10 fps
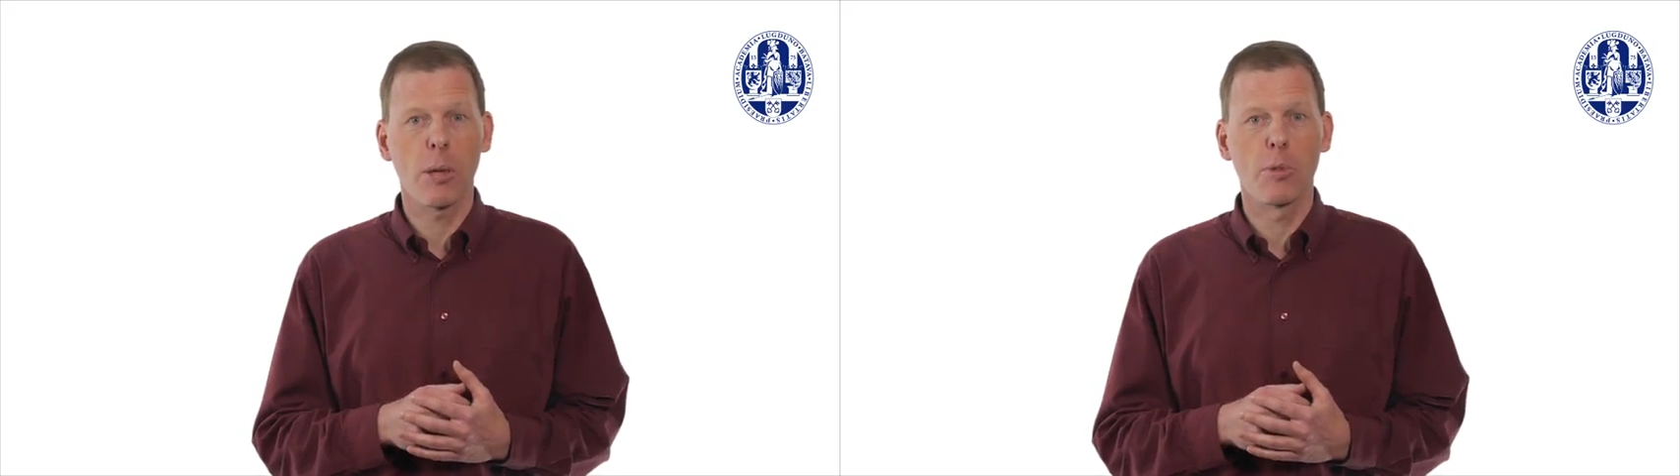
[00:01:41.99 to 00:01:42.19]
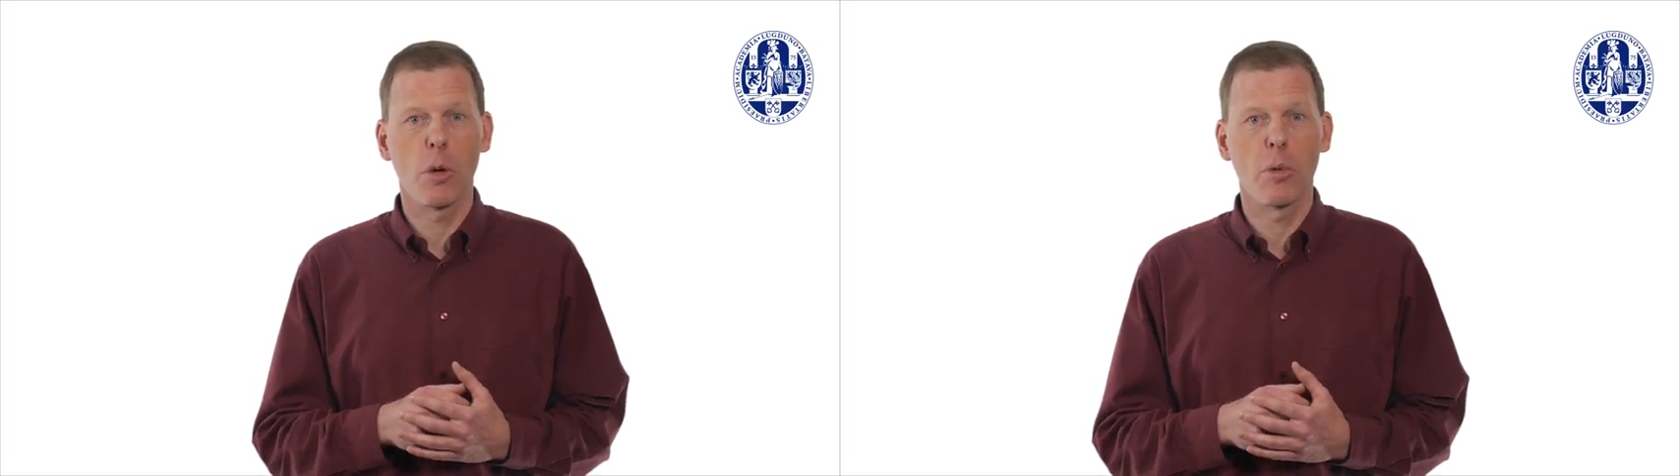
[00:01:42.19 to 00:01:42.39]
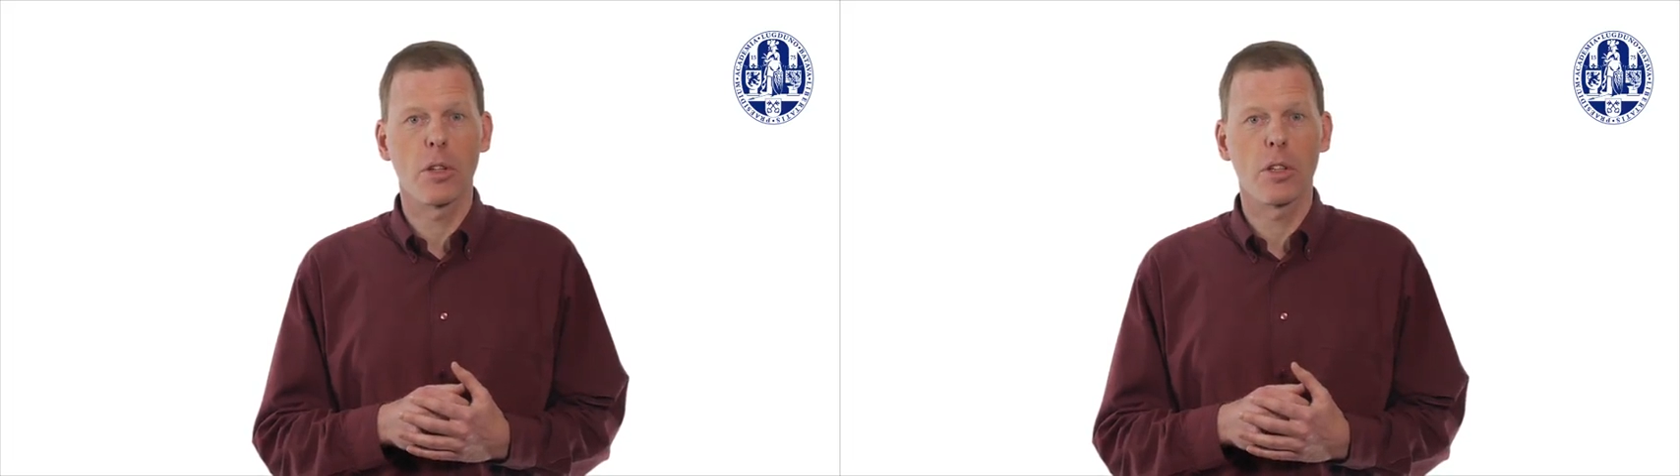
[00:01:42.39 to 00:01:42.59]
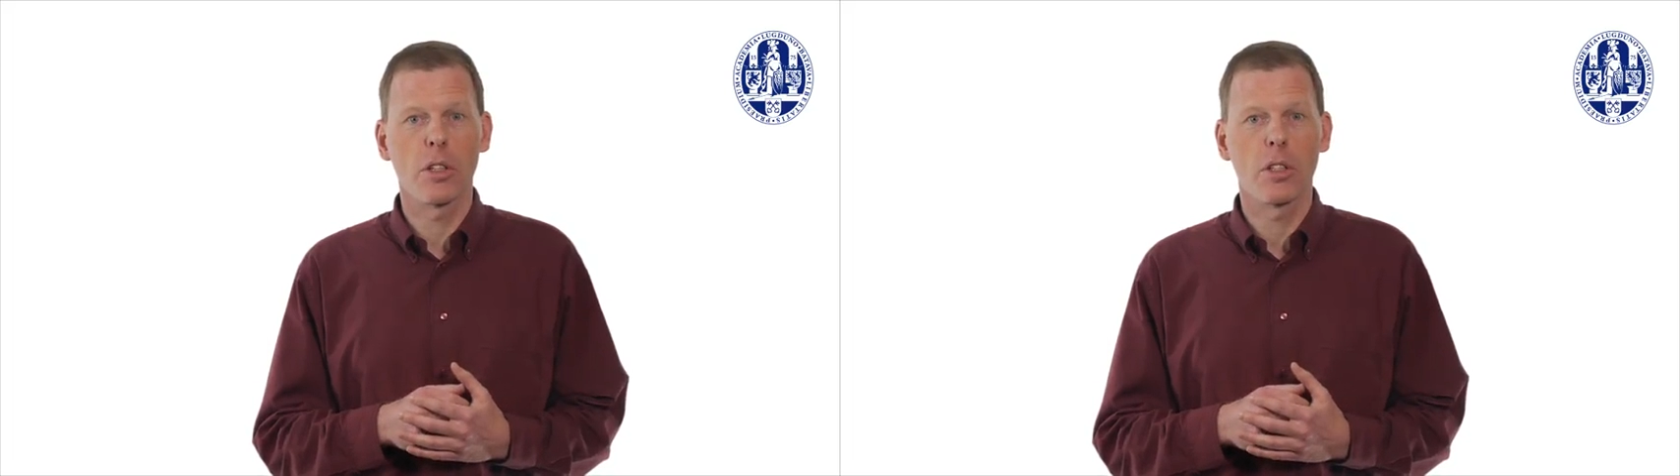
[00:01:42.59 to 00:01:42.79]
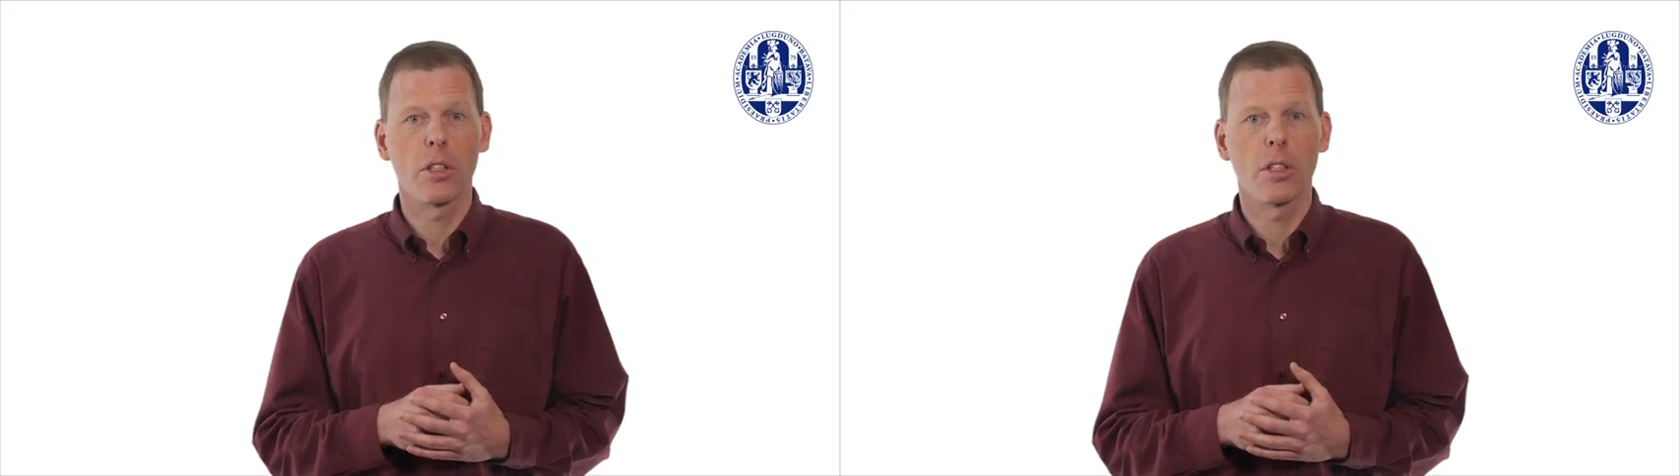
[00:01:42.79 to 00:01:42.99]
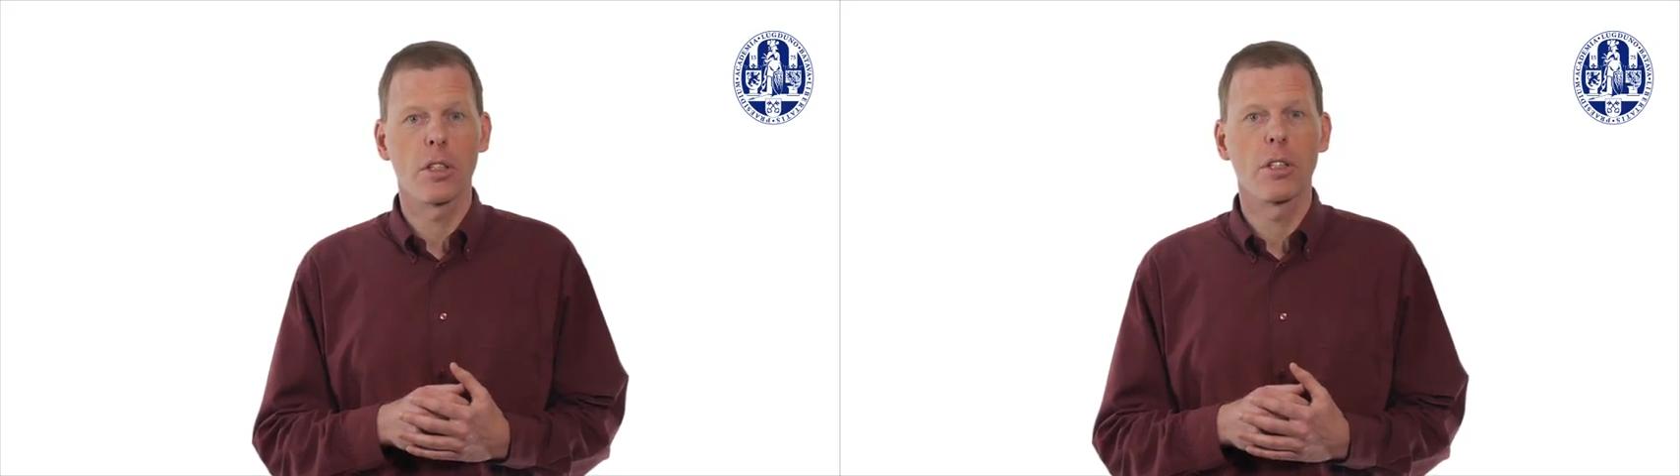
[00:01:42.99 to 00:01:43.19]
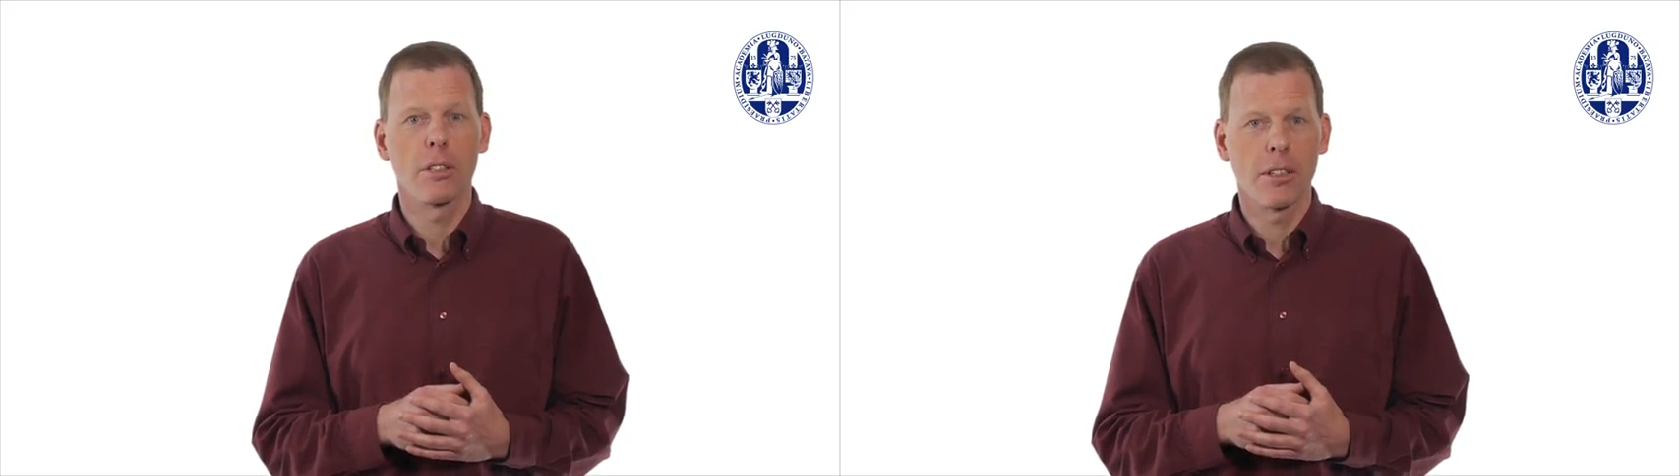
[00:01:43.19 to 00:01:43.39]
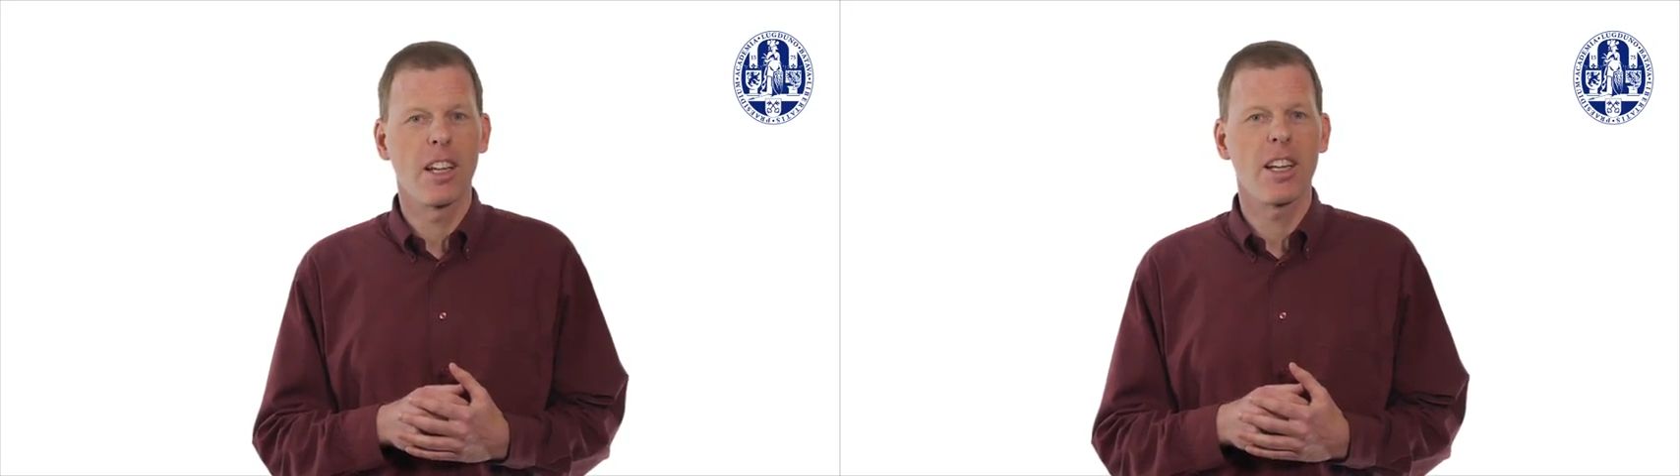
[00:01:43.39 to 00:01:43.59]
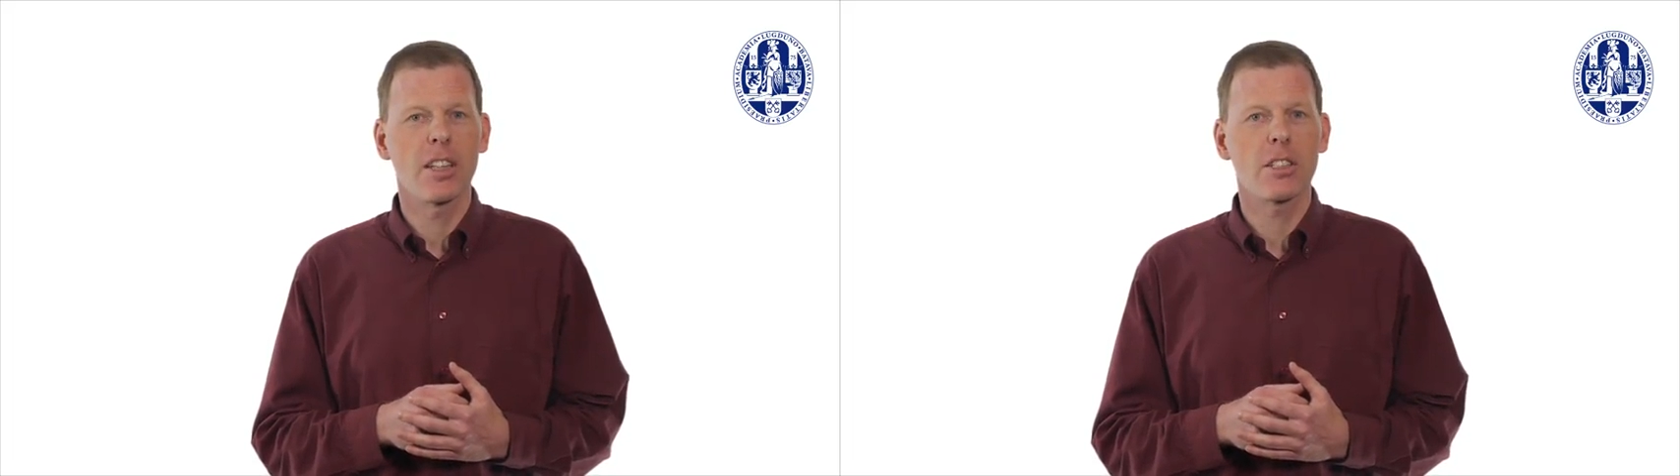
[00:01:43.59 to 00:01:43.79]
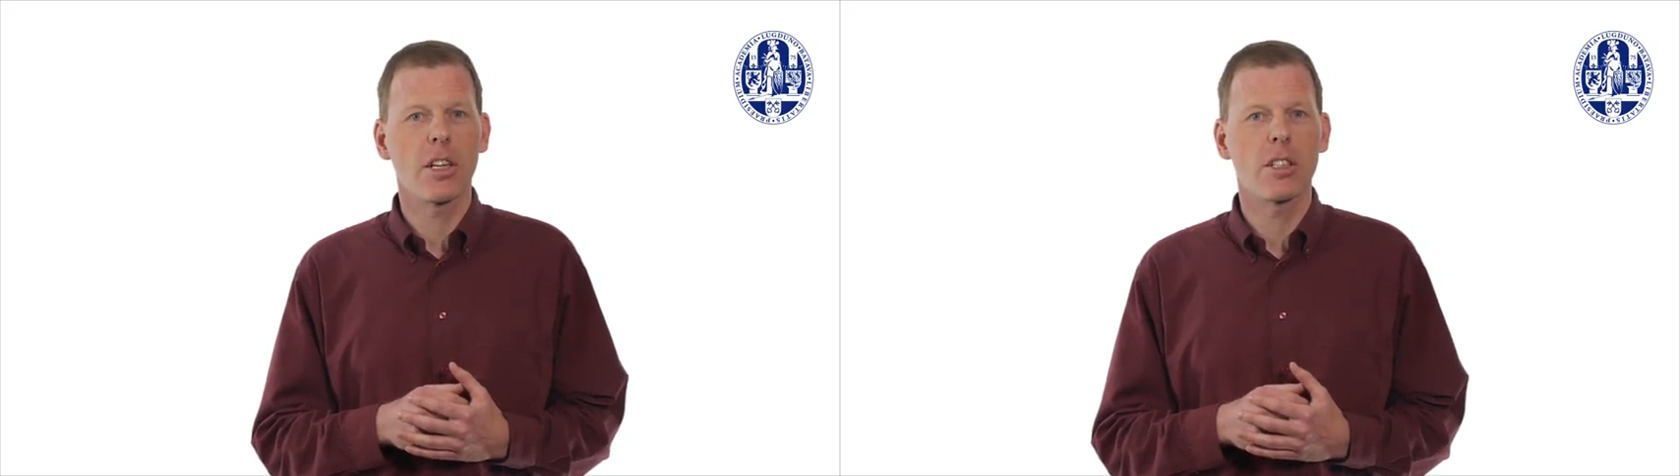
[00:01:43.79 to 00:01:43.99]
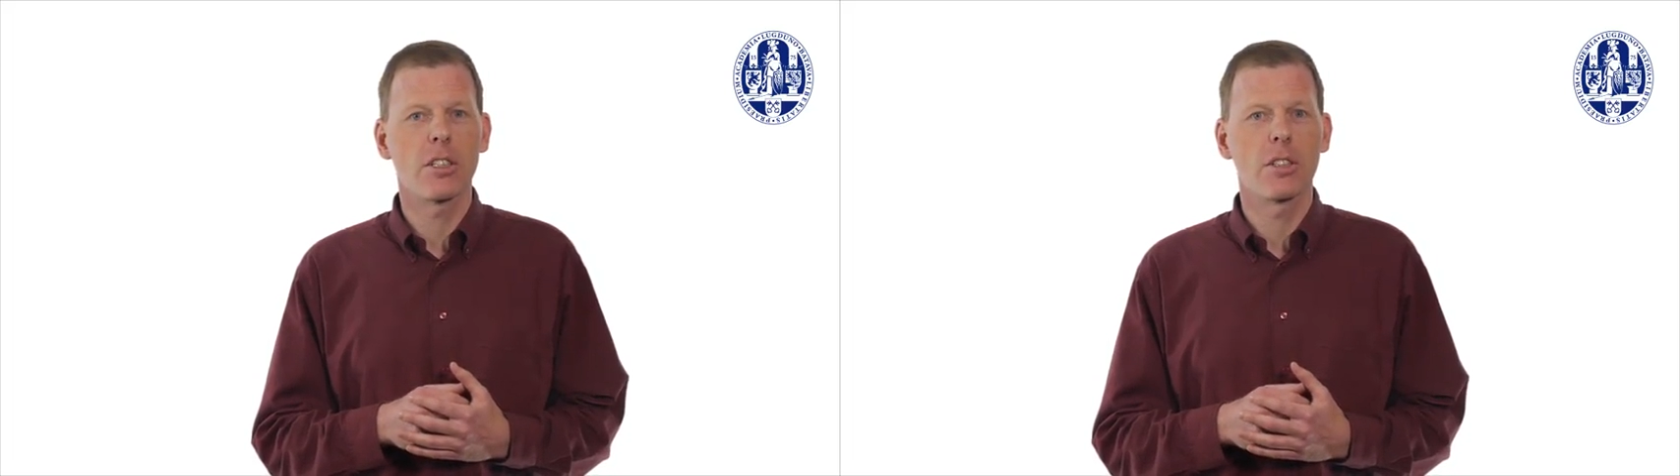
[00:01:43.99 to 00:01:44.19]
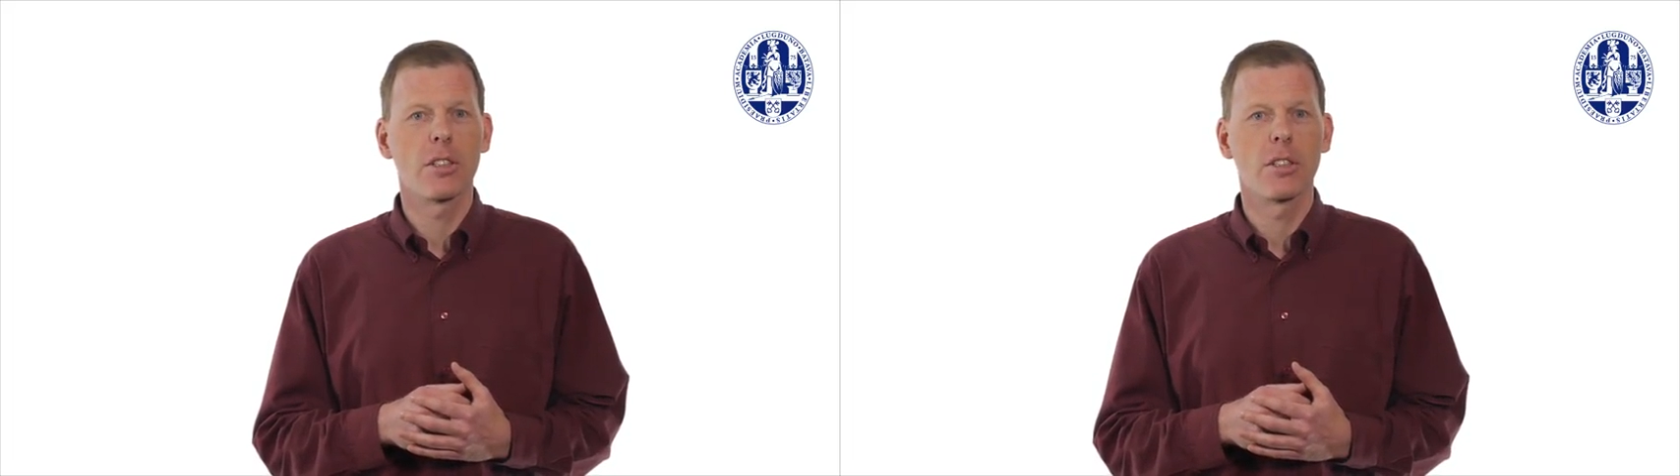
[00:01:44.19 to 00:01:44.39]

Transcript: abdomen. Let's start.